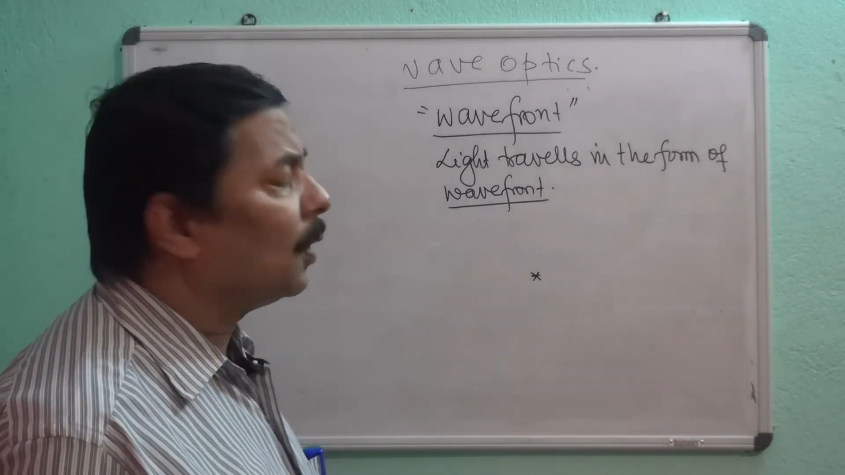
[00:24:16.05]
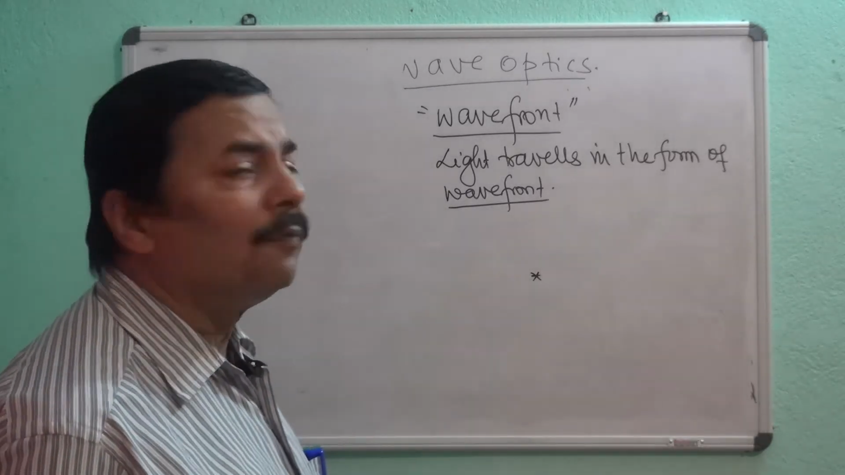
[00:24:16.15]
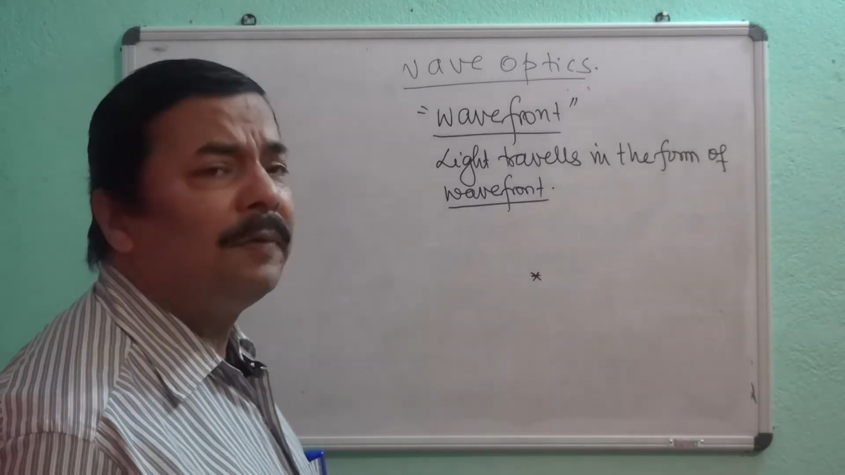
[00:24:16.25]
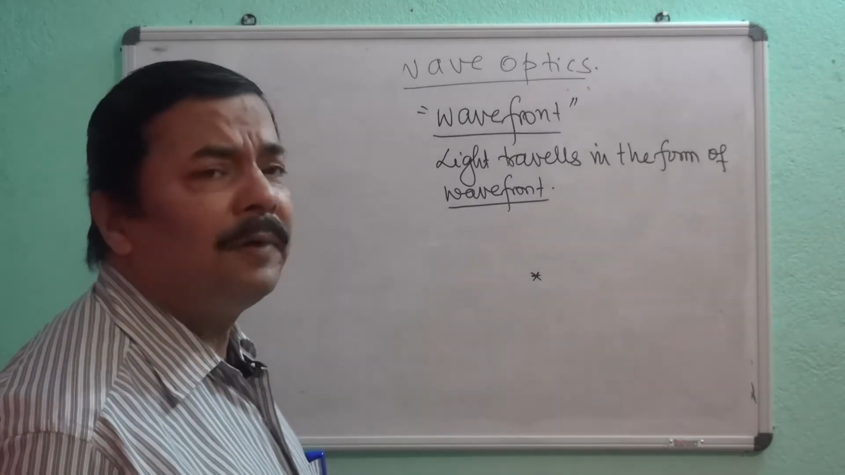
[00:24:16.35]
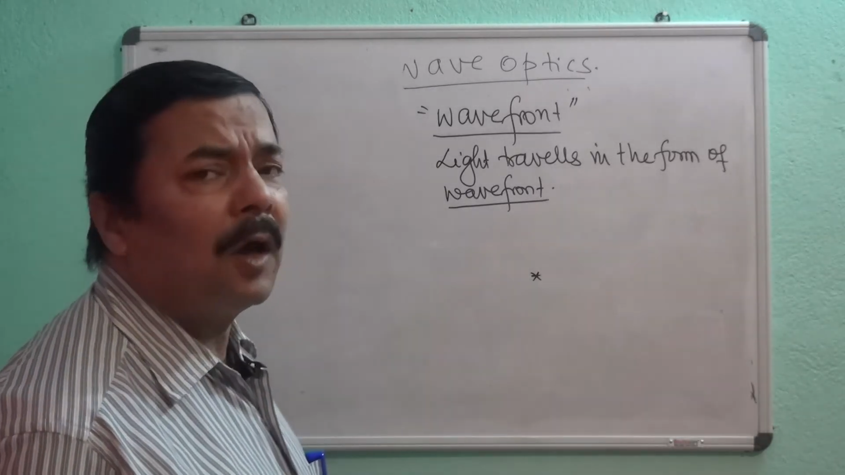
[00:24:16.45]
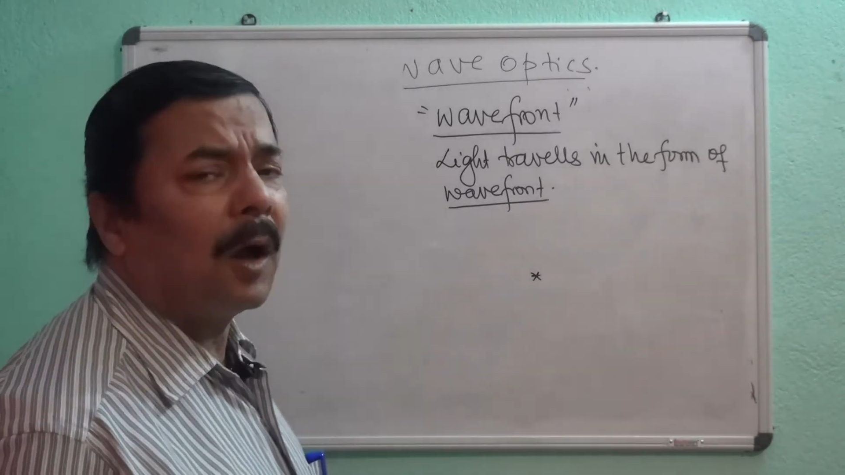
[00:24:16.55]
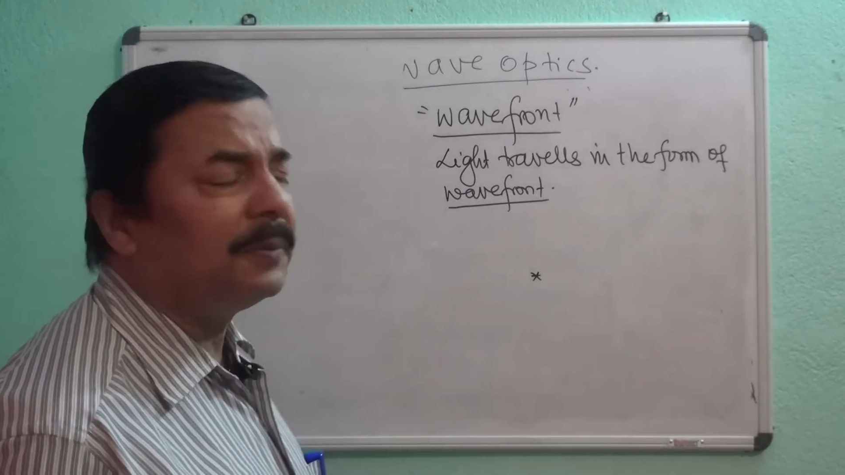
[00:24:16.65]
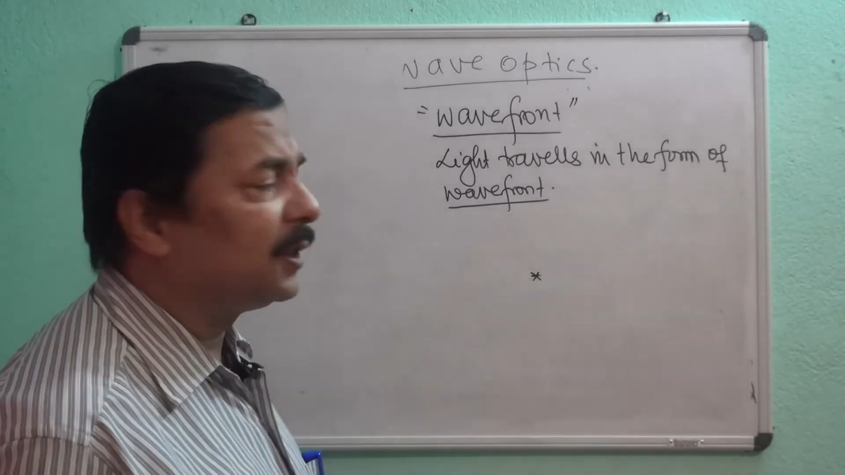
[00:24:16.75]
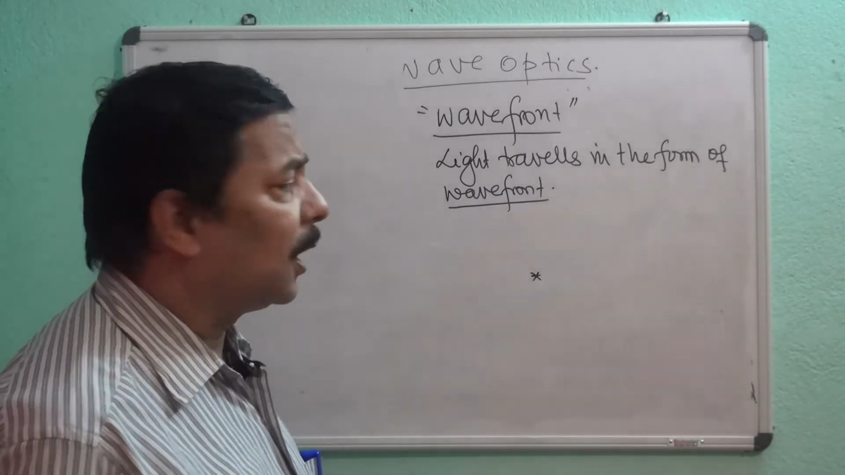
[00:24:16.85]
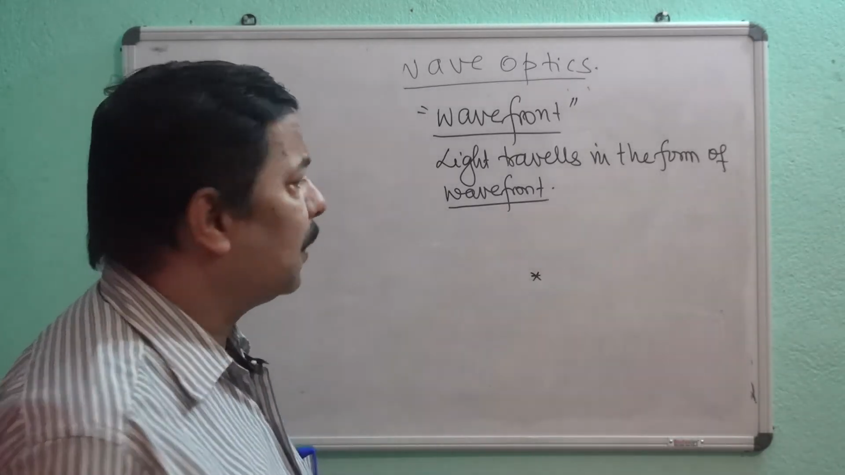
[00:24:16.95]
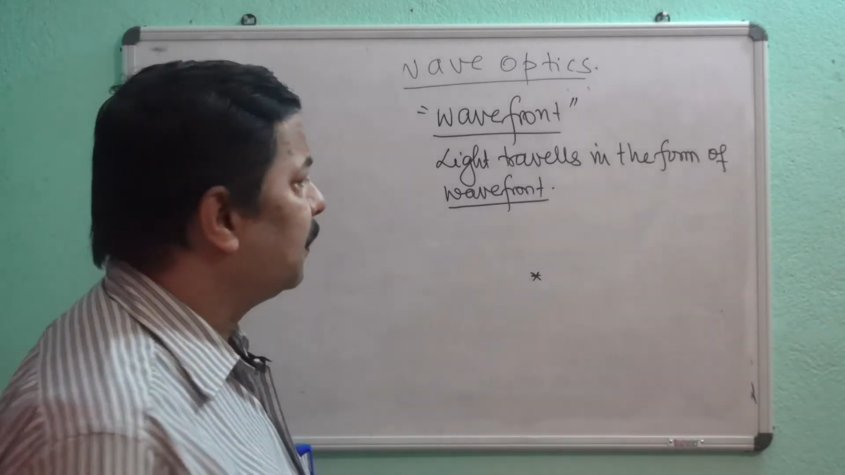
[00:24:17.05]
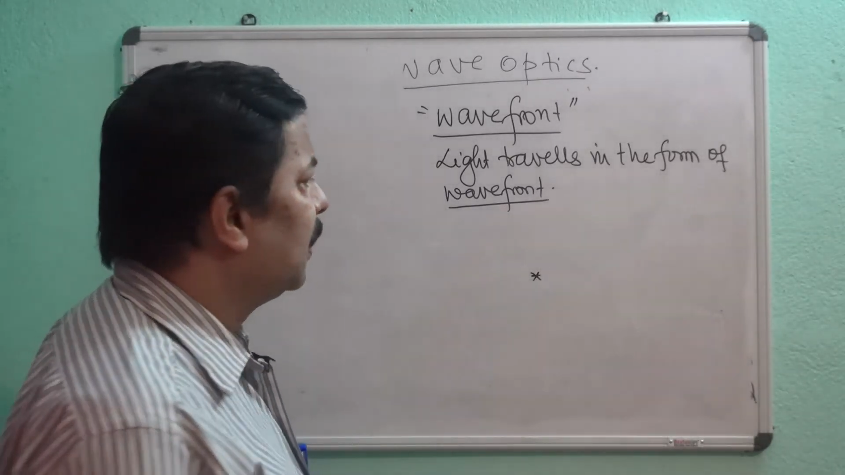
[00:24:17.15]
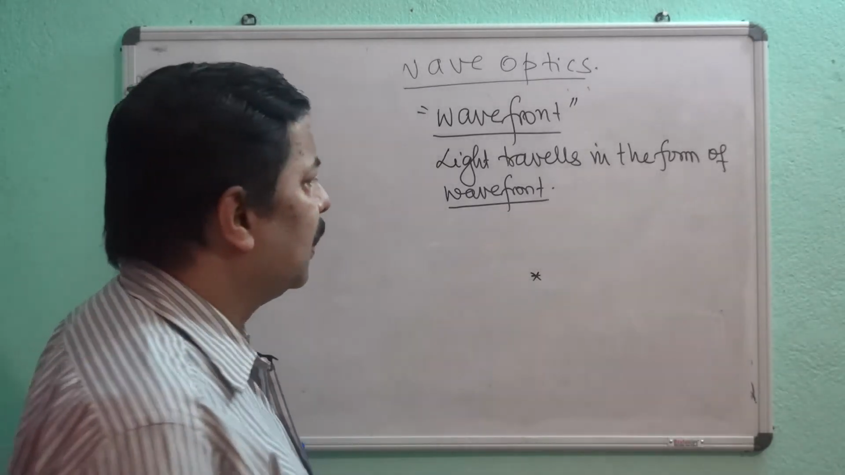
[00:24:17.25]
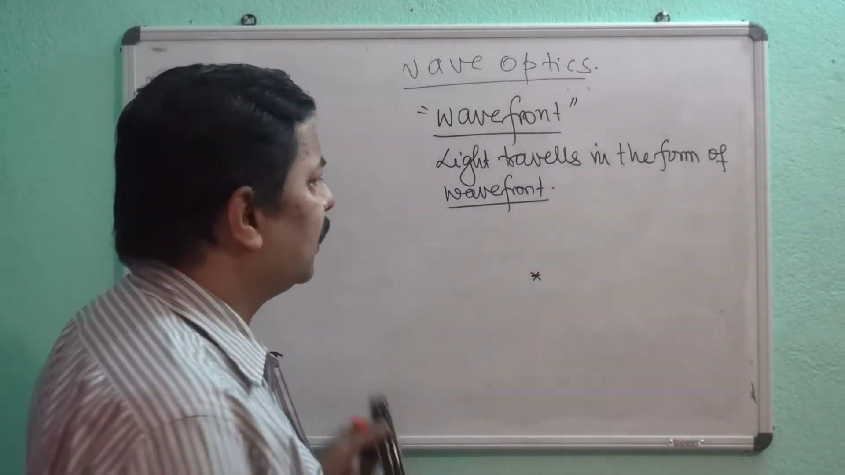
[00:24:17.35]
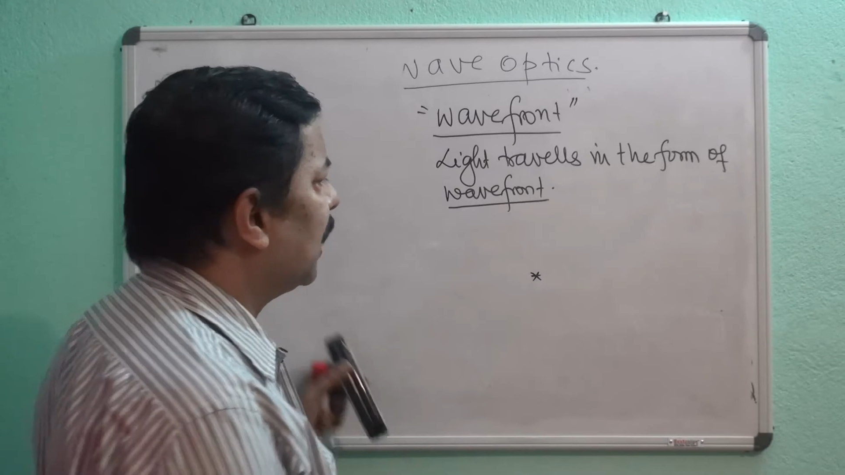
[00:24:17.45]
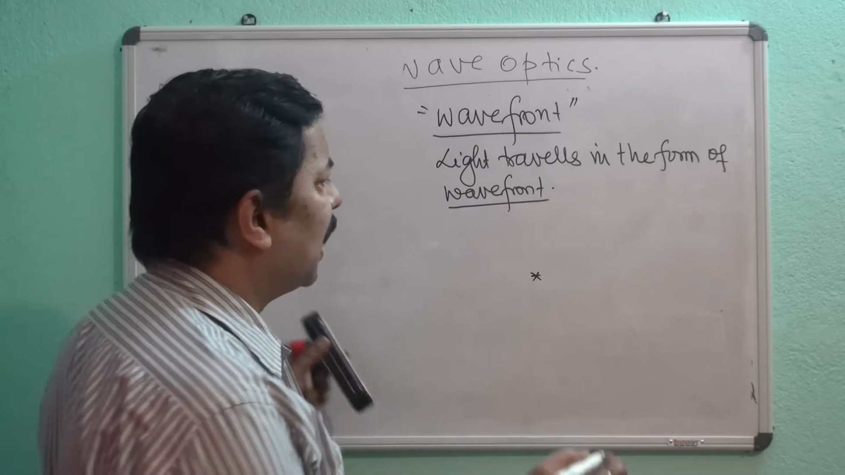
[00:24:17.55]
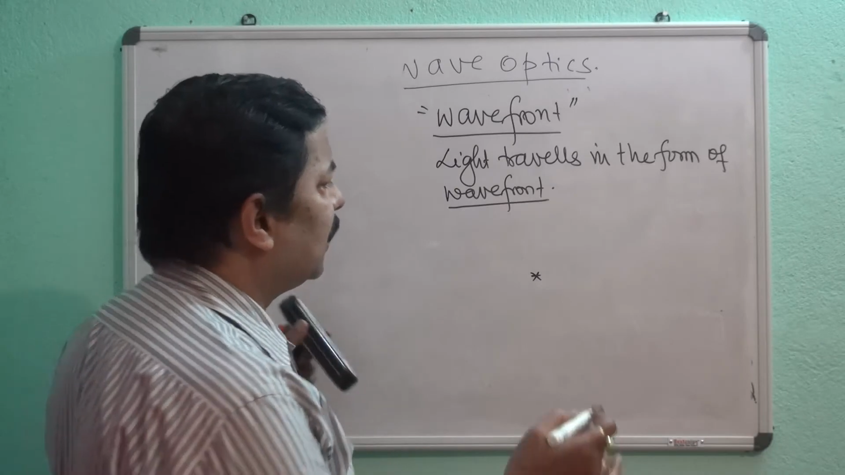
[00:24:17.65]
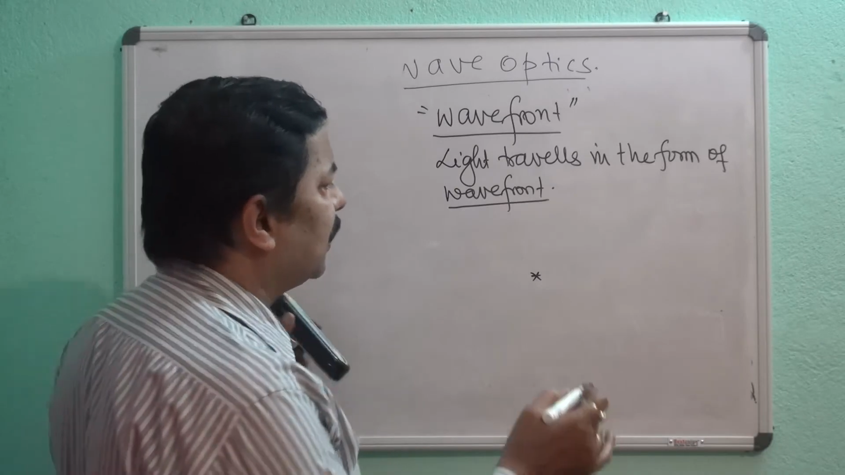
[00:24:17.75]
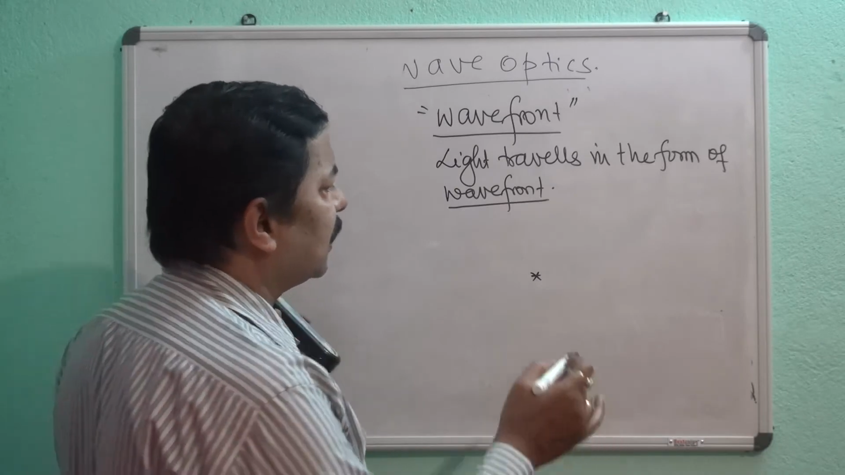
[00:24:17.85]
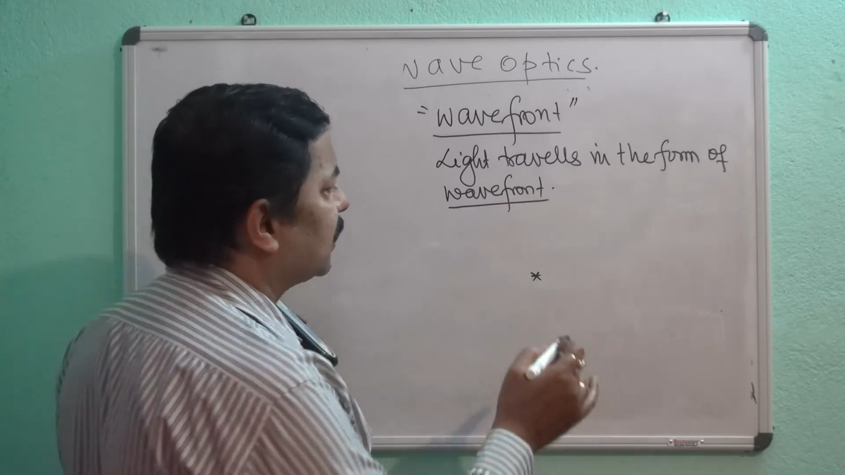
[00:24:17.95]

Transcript: we will observe that